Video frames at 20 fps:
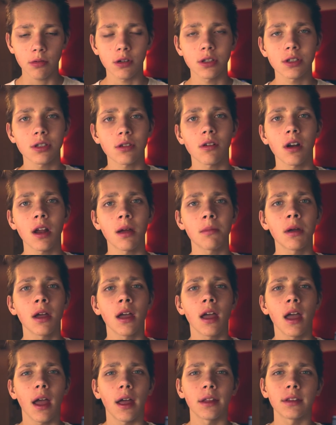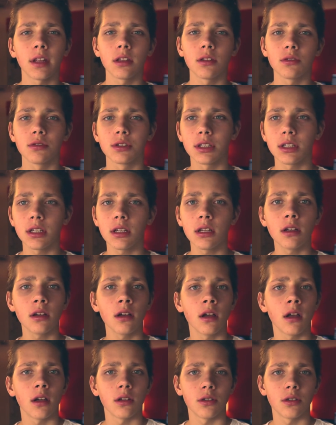through Instagram and then you see